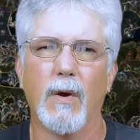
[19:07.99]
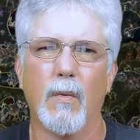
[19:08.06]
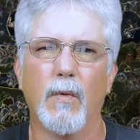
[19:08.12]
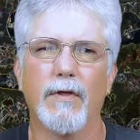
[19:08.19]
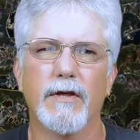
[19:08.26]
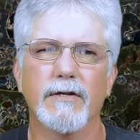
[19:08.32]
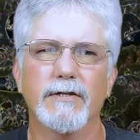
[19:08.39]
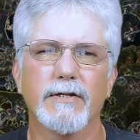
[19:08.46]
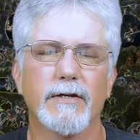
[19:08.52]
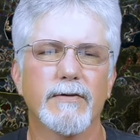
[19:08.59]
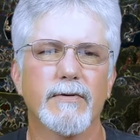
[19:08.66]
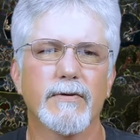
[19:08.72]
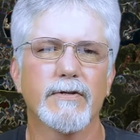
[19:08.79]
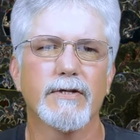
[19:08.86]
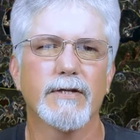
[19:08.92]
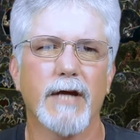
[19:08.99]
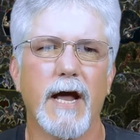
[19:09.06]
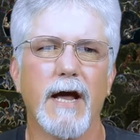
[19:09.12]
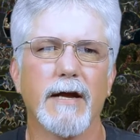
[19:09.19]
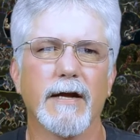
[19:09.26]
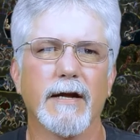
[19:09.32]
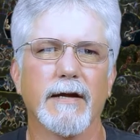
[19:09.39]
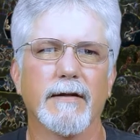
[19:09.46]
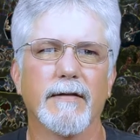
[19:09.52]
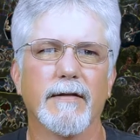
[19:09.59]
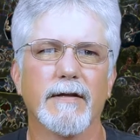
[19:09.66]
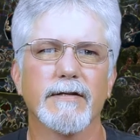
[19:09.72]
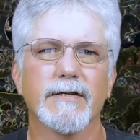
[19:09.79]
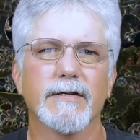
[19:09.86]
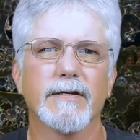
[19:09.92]
With this understanding,
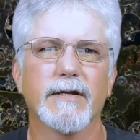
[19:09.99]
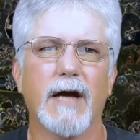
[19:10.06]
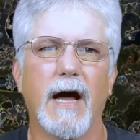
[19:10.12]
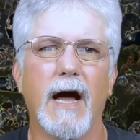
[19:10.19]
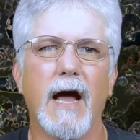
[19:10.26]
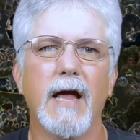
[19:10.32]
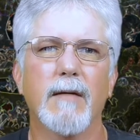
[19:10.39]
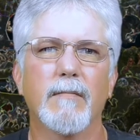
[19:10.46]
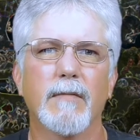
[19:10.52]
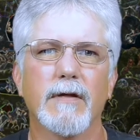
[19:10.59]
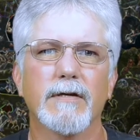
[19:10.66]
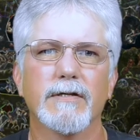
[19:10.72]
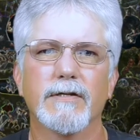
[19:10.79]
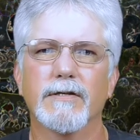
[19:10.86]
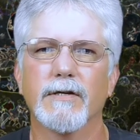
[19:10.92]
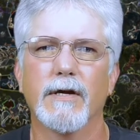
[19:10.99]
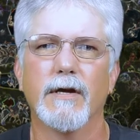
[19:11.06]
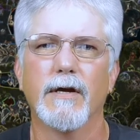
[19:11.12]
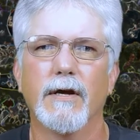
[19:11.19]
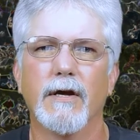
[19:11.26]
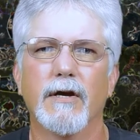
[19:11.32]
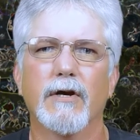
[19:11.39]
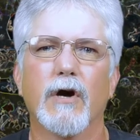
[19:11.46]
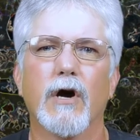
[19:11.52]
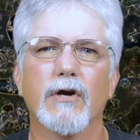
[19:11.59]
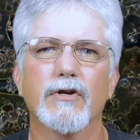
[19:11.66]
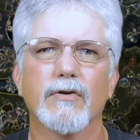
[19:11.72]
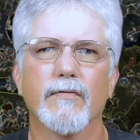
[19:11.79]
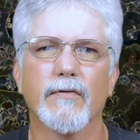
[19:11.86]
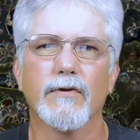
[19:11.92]
this timeless
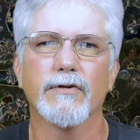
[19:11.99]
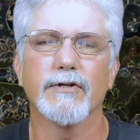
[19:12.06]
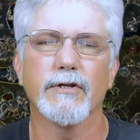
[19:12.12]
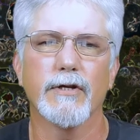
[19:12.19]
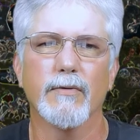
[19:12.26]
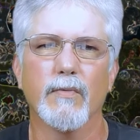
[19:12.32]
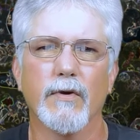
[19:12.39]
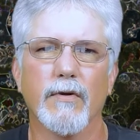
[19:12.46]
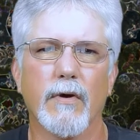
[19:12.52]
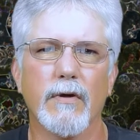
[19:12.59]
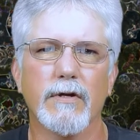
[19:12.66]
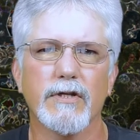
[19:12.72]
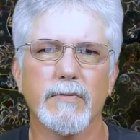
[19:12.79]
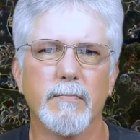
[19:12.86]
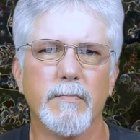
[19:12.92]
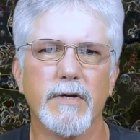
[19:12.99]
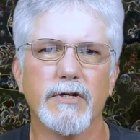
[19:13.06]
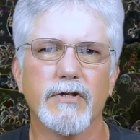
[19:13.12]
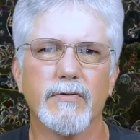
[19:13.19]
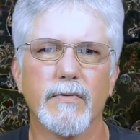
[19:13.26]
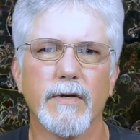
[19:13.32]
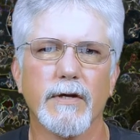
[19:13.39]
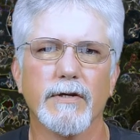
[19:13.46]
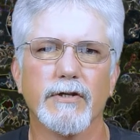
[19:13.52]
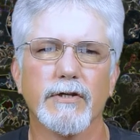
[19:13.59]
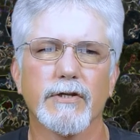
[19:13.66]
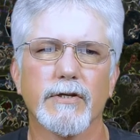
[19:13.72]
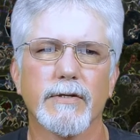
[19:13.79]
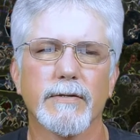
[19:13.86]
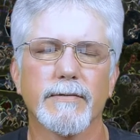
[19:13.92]
controversy with all its mystery
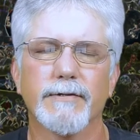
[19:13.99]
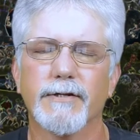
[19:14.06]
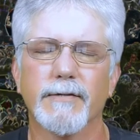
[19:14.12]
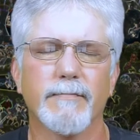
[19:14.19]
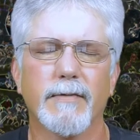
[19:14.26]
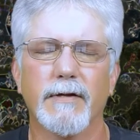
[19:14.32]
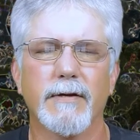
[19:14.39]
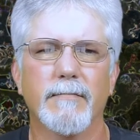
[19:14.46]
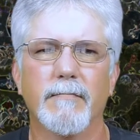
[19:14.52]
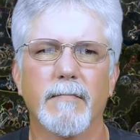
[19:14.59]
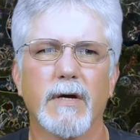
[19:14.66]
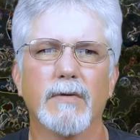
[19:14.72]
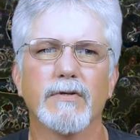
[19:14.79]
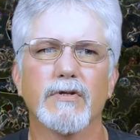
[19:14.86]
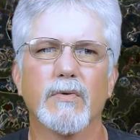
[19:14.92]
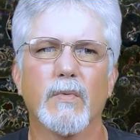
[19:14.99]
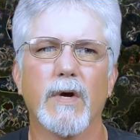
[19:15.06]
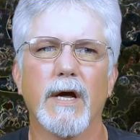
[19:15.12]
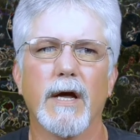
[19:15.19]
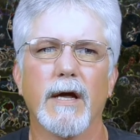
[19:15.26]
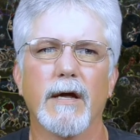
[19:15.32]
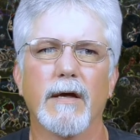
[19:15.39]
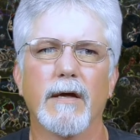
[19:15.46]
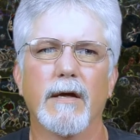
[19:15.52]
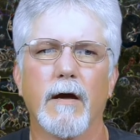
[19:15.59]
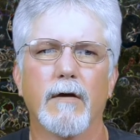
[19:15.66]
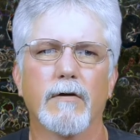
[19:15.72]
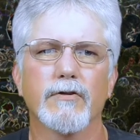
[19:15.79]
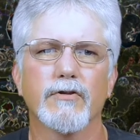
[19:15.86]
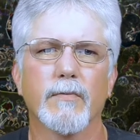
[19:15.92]
just simply melts away.
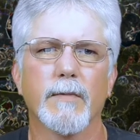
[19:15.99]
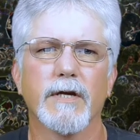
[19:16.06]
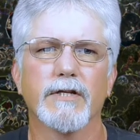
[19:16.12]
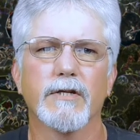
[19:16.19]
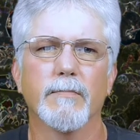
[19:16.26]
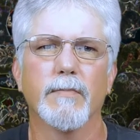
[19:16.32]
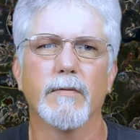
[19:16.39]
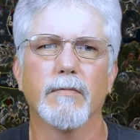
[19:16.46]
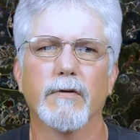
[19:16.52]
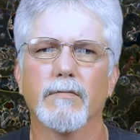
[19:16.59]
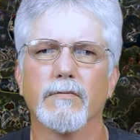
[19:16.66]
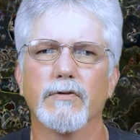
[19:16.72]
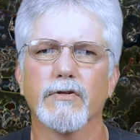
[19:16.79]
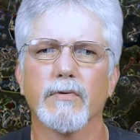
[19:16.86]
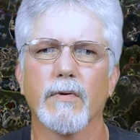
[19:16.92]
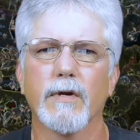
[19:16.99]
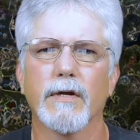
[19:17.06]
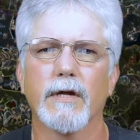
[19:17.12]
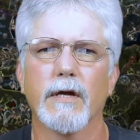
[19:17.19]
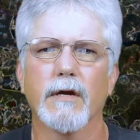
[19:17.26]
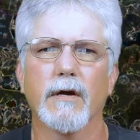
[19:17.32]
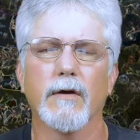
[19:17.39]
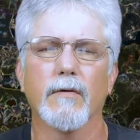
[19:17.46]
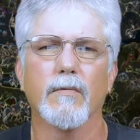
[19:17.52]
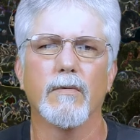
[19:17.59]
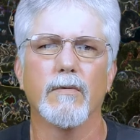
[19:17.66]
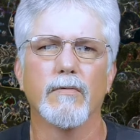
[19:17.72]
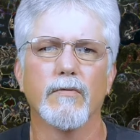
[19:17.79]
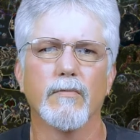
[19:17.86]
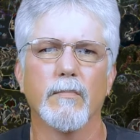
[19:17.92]
It also makes the biblical story take on a
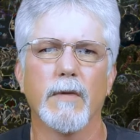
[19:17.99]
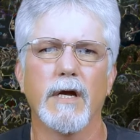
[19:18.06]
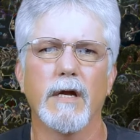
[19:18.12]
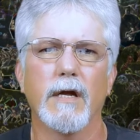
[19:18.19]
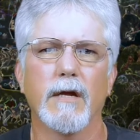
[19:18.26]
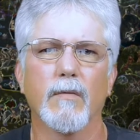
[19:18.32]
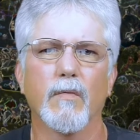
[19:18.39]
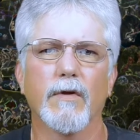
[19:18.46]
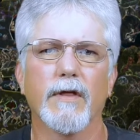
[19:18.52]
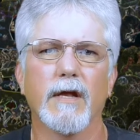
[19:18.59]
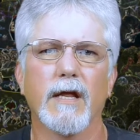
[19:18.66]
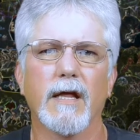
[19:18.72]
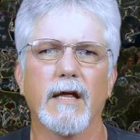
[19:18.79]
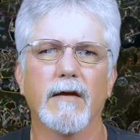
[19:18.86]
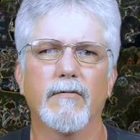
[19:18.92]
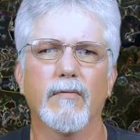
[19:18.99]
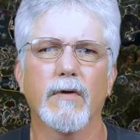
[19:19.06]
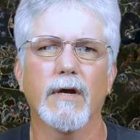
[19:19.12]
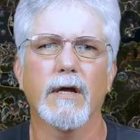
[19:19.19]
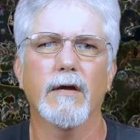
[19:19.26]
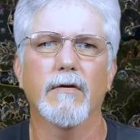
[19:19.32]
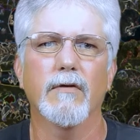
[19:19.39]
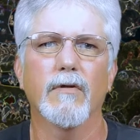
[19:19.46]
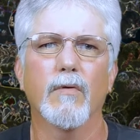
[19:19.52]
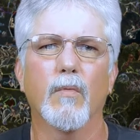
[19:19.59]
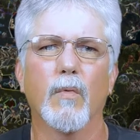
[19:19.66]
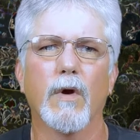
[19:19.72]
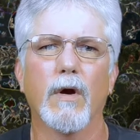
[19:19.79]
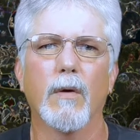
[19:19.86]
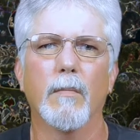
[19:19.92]
whole new meaning, with it entering into the
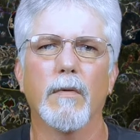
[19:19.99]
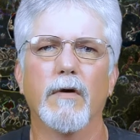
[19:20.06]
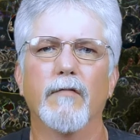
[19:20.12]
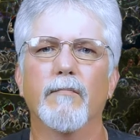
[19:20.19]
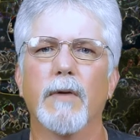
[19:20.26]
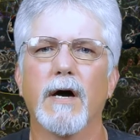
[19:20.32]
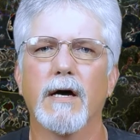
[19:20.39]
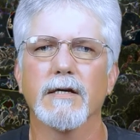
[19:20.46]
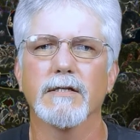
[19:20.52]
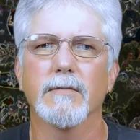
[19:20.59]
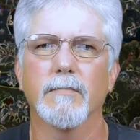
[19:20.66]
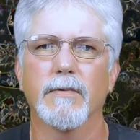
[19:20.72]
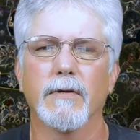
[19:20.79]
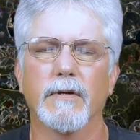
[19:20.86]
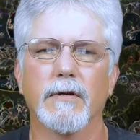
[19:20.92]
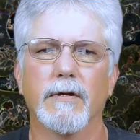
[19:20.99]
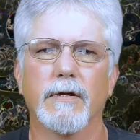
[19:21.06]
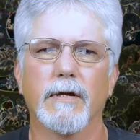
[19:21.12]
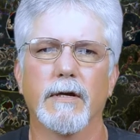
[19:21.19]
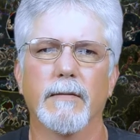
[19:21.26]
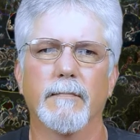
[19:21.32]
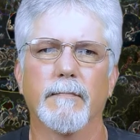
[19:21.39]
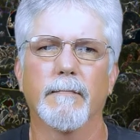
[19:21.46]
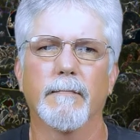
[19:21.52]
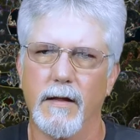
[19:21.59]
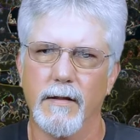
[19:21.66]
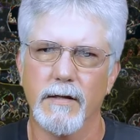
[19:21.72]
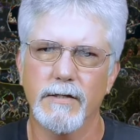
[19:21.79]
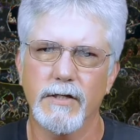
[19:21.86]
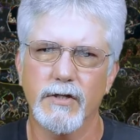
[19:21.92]
realm of possibility.
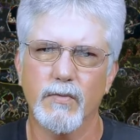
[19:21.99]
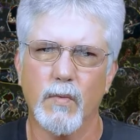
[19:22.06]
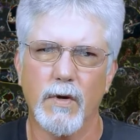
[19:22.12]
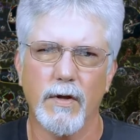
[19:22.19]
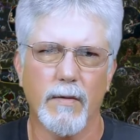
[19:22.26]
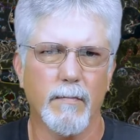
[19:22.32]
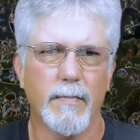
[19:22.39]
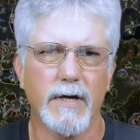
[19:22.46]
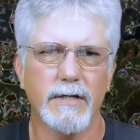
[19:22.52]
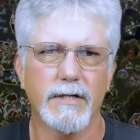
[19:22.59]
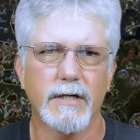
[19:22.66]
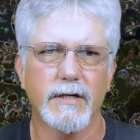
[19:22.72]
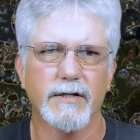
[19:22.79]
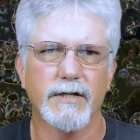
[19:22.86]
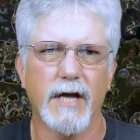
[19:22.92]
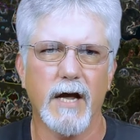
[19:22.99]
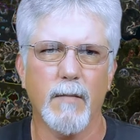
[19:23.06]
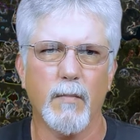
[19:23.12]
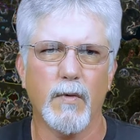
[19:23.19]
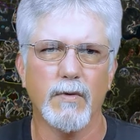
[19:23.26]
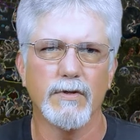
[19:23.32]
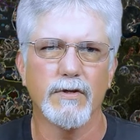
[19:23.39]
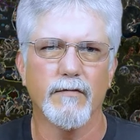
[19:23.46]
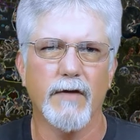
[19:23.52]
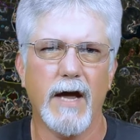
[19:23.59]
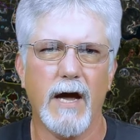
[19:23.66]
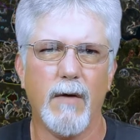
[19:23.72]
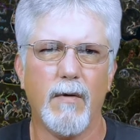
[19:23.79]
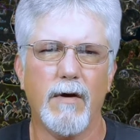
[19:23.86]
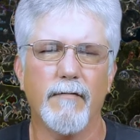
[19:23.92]
This is one of the best examples of
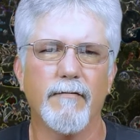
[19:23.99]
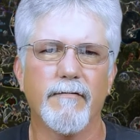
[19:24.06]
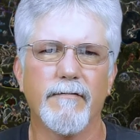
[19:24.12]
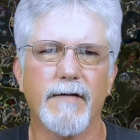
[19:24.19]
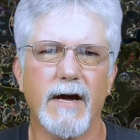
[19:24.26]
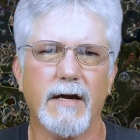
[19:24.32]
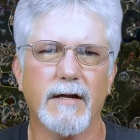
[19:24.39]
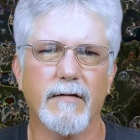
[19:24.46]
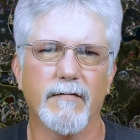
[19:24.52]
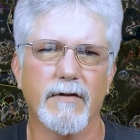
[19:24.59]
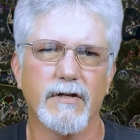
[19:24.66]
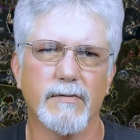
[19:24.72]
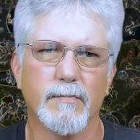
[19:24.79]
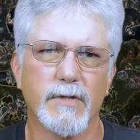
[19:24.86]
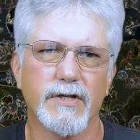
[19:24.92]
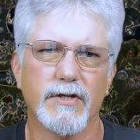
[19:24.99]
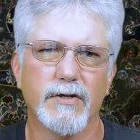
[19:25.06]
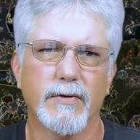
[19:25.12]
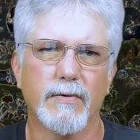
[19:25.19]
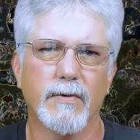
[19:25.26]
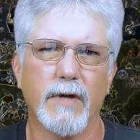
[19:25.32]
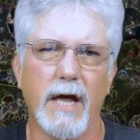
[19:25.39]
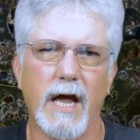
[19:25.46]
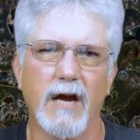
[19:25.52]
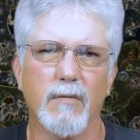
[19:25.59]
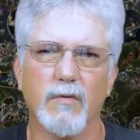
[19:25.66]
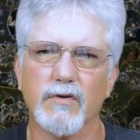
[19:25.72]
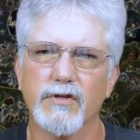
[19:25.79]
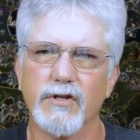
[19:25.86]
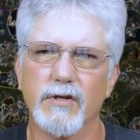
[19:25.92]
how effective this mystical
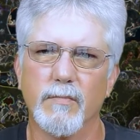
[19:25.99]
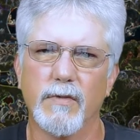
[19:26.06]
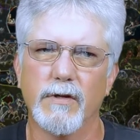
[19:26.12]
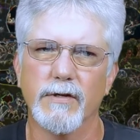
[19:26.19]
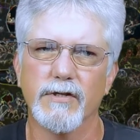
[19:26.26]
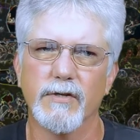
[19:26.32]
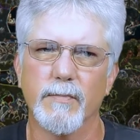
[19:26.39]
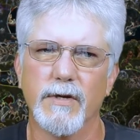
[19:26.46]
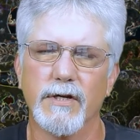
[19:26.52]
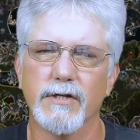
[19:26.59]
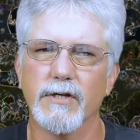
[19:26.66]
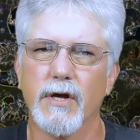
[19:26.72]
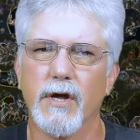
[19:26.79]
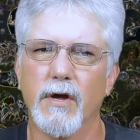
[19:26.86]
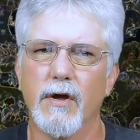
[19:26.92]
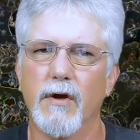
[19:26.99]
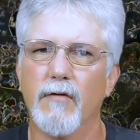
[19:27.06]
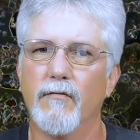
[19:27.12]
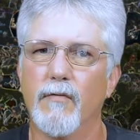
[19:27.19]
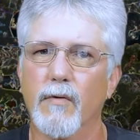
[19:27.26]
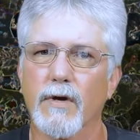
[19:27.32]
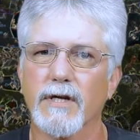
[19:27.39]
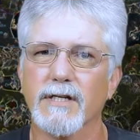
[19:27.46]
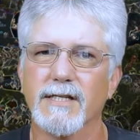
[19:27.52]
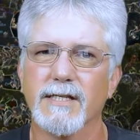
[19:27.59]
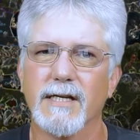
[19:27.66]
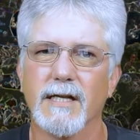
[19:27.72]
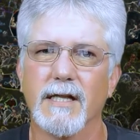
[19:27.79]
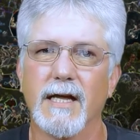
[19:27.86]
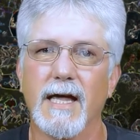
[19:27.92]
animal symbolism is for
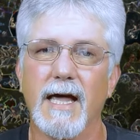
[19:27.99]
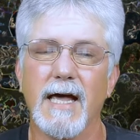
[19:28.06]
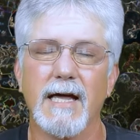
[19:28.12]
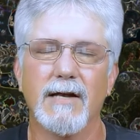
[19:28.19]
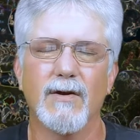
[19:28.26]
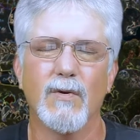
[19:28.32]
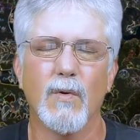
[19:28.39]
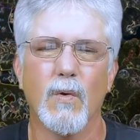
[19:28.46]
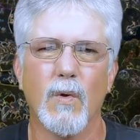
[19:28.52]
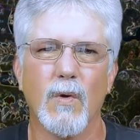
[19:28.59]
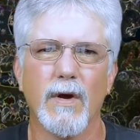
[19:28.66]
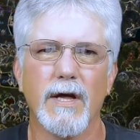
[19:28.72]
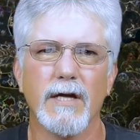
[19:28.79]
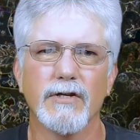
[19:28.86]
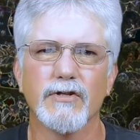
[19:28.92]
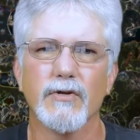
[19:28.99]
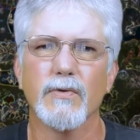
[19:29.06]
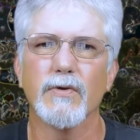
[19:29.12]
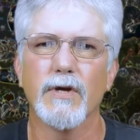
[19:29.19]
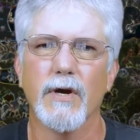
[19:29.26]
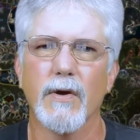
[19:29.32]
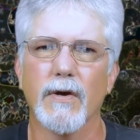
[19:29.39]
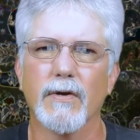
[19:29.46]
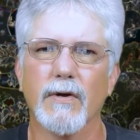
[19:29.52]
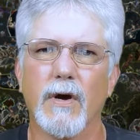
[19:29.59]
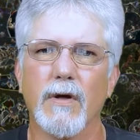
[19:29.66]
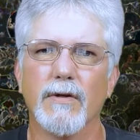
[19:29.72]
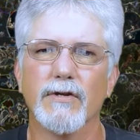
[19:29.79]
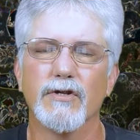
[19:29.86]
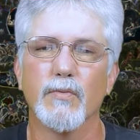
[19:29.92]
concealing hidden or esoteric
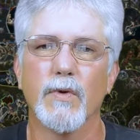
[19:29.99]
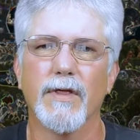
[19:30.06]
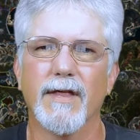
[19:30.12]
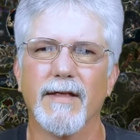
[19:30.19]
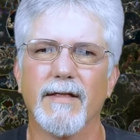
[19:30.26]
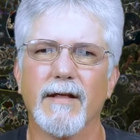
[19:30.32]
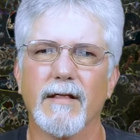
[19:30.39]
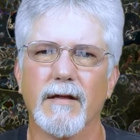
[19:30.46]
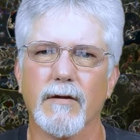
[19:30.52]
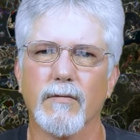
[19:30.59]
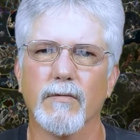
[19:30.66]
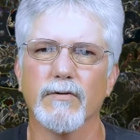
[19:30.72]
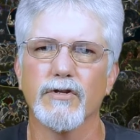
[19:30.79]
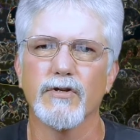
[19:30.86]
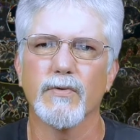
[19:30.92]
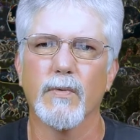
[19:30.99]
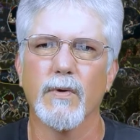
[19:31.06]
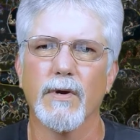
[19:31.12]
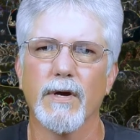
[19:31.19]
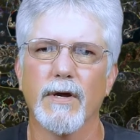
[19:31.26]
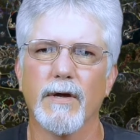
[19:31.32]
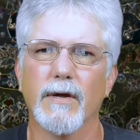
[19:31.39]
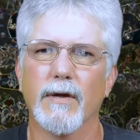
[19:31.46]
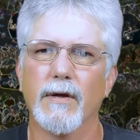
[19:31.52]
knowledge within the literal story.